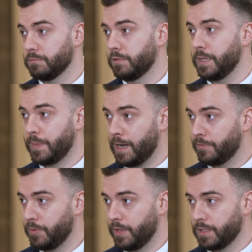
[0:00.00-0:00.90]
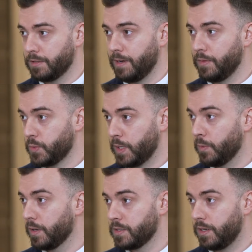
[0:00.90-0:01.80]
really powerful things around the
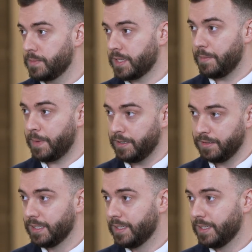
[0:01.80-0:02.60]
21 times campaign,